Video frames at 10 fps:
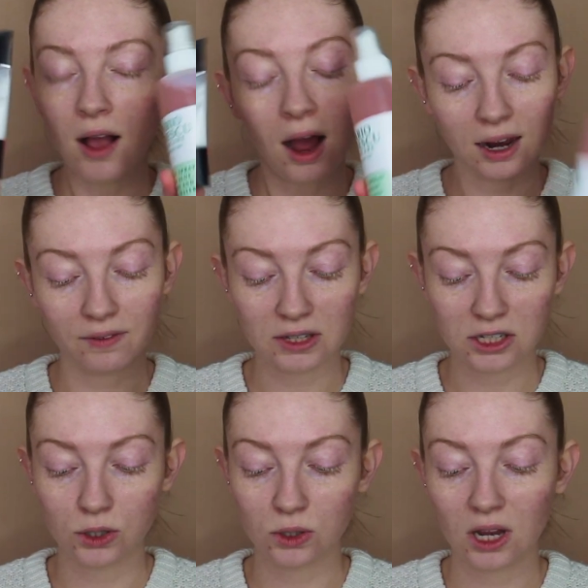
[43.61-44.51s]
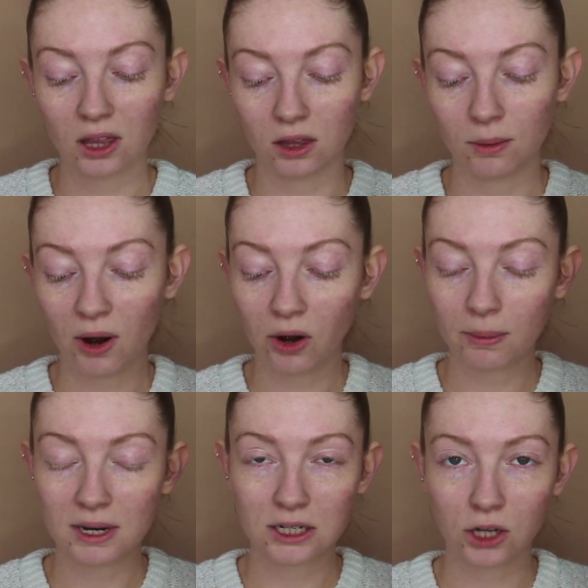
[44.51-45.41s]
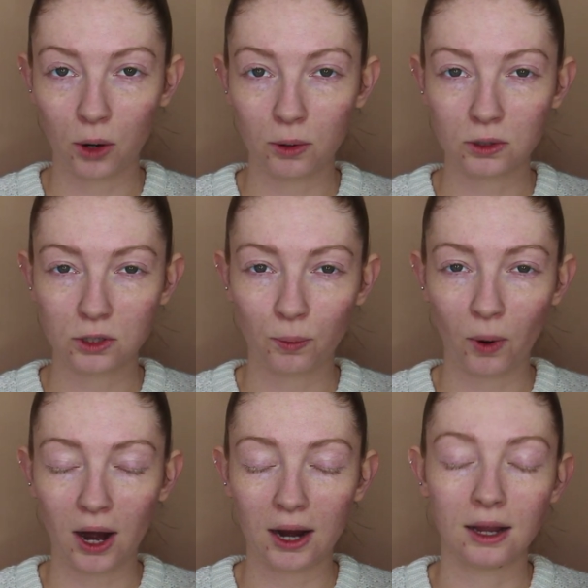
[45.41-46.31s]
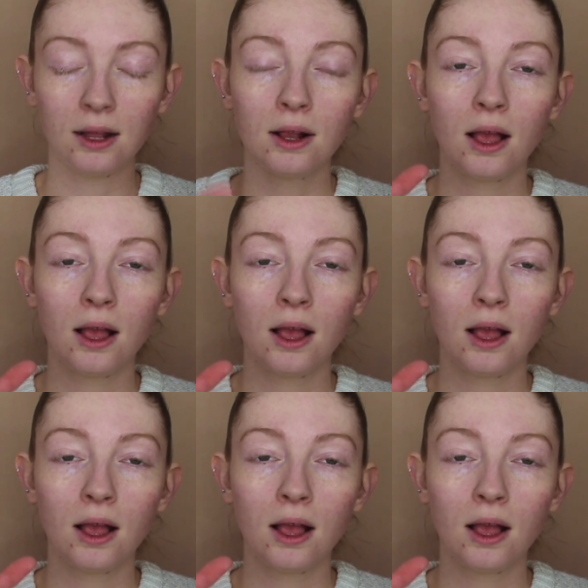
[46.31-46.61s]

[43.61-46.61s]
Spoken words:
I love these two together. The Badescu spray